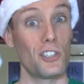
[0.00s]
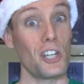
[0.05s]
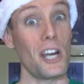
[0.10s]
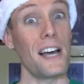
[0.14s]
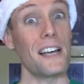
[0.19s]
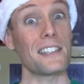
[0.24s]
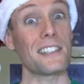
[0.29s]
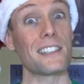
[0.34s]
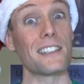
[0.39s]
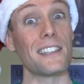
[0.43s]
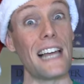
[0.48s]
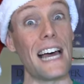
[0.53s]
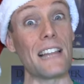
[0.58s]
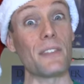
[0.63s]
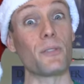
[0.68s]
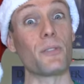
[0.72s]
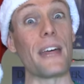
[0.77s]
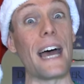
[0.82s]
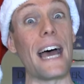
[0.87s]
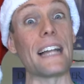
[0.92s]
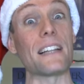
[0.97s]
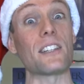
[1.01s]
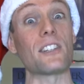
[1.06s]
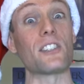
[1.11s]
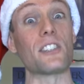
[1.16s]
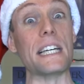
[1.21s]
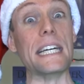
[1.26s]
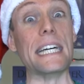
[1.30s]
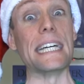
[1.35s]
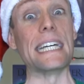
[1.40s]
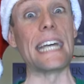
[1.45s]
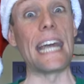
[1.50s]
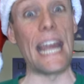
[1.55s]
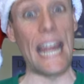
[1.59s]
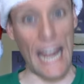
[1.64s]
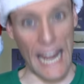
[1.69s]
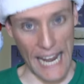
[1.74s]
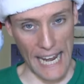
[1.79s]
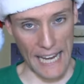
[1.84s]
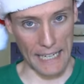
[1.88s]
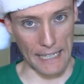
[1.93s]
Just let that sink
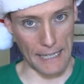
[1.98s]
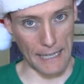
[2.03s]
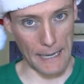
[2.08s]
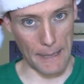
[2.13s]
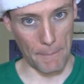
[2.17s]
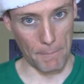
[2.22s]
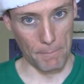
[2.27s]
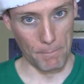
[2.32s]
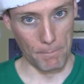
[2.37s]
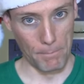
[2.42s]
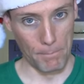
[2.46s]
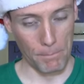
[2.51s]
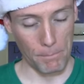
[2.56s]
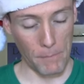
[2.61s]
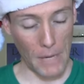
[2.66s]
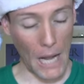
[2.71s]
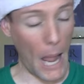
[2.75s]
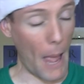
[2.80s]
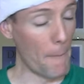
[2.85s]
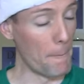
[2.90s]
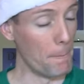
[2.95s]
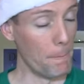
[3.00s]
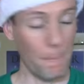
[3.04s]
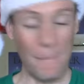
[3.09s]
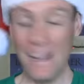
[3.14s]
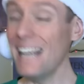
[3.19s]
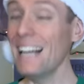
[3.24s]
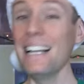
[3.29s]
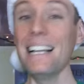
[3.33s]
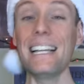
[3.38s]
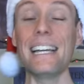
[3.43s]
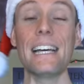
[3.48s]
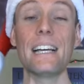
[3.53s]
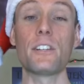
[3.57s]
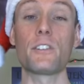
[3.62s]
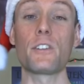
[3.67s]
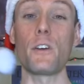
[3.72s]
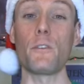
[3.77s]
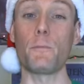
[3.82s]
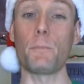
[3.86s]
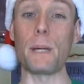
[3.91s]
in.
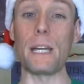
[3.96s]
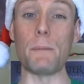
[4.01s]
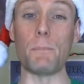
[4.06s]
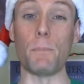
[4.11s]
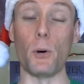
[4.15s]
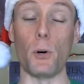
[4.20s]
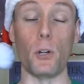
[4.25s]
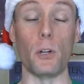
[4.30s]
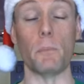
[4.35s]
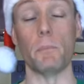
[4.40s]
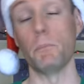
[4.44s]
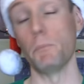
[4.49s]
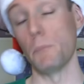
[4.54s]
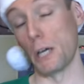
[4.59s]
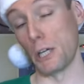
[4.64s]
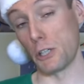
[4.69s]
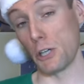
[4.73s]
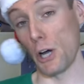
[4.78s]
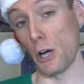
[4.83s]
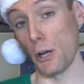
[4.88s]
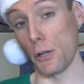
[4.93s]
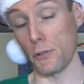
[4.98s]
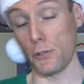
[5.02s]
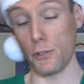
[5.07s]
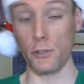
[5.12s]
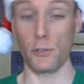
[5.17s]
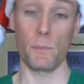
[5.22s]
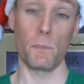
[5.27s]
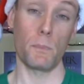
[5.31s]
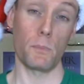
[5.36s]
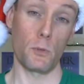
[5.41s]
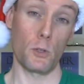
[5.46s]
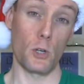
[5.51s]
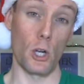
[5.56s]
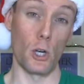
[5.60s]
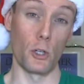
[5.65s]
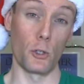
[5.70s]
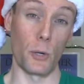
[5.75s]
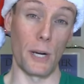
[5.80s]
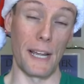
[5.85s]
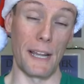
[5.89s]
Millions of people, adults,
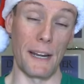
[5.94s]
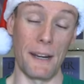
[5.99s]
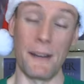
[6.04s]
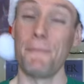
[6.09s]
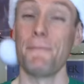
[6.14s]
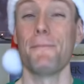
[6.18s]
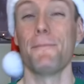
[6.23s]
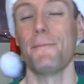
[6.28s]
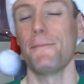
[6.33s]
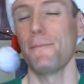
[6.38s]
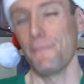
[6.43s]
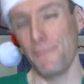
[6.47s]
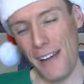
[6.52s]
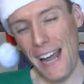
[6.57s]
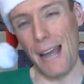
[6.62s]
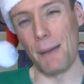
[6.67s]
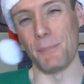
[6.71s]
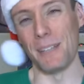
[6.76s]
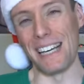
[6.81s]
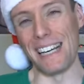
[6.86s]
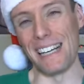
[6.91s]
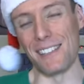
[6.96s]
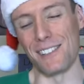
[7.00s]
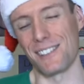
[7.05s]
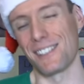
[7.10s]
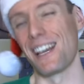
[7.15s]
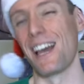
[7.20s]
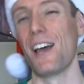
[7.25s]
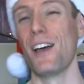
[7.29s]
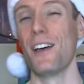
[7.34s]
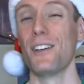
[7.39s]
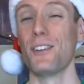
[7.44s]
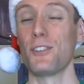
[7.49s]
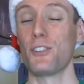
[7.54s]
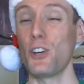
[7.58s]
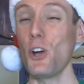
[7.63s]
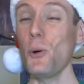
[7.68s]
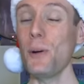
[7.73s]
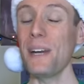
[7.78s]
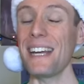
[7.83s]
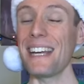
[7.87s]
children, families,
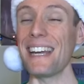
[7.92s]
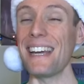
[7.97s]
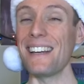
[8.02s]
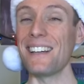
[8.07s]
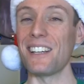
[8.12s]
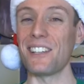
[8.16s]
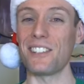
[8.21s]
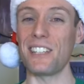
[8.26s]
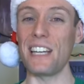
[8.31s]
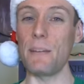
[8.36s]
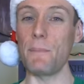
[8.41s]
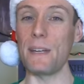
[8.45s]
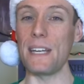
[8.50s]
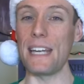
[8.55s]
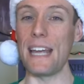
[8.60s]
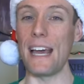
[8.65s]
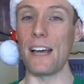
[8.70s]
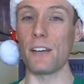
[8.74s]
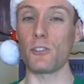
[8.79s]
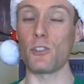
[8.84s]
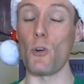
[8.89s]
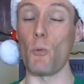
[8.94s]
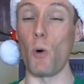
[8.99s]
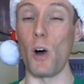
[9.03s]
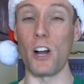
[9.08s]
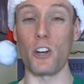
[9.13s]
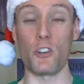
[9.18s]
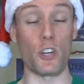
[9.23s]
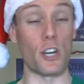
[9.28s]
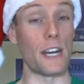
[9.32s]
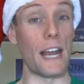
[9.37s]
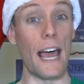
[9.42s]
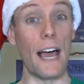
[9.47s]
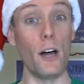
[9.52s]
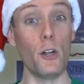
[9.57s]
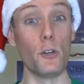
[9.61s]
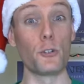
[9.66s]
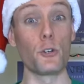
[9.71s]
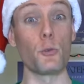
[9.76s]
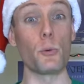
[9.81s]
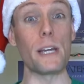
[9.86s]
tuning in to CBS to watch an
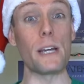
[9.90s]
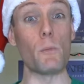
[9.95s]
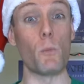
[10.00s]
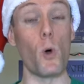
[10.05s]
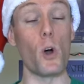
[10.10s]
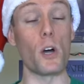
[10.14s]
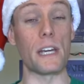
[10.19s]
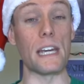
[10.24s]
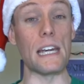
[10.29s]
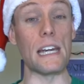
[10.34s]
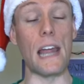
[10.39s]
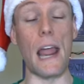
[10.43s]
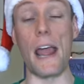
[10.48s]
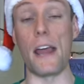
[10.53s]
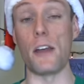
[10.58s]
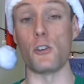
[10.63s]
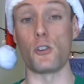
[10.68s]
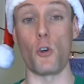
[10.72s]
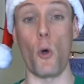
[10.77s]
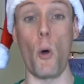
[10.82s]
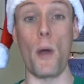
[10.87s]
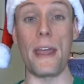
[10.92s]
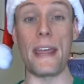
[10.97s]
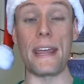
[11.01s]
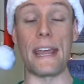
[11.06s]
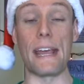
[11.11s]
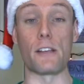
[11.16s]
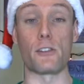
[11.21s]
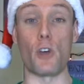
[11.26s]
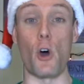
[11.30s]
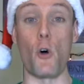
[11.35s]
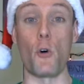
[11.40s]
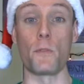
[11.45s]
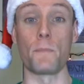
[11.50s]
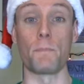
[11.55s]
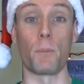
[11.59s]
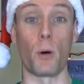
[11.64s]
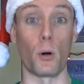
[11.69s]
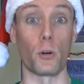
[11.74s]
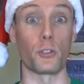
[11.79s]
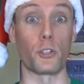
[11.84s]
elderly Wookiee enjoying his
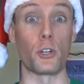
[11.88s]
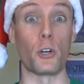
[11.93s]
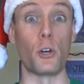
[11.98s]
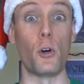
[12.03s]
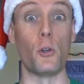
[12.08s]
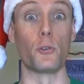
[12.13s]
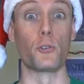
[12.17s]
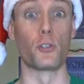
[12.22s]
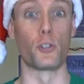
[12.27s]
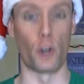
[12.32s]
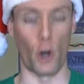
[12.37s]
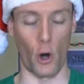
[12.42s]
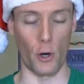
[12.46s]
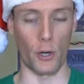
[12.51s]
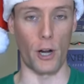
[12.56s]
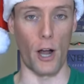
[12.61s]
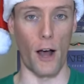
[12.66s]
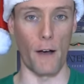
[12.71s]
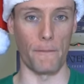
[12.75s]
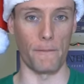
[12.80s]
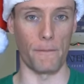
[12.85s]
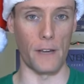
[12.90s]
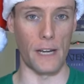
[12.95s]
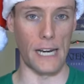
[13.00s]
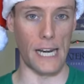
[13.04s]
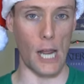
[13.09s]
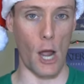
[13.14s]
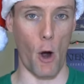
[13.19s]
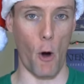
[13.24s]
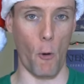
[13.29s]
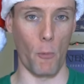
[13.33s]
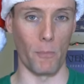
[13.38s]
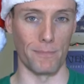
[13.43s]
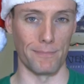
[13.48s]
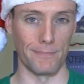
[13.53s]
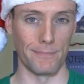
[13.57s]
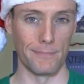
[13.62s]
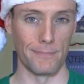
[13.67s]
own personal jerk-off video.